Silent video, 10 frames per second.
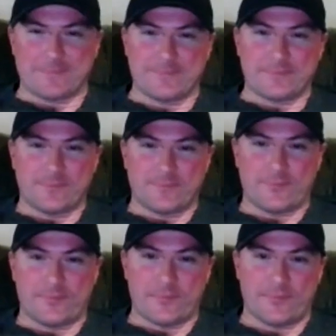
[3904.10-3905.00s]
were
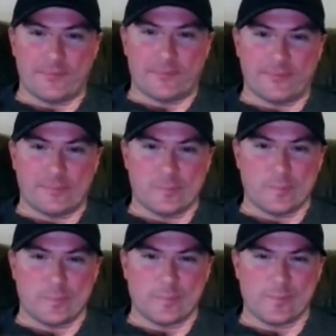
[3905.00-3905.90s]
intercontinental.
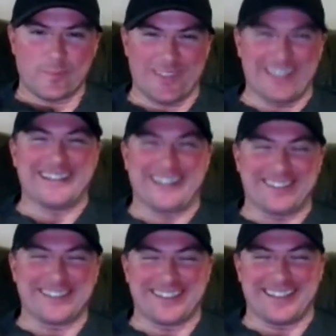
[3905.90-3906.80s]
Yeah, That's
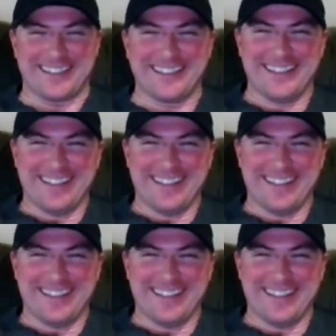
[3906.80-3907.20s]
I'll the level that. you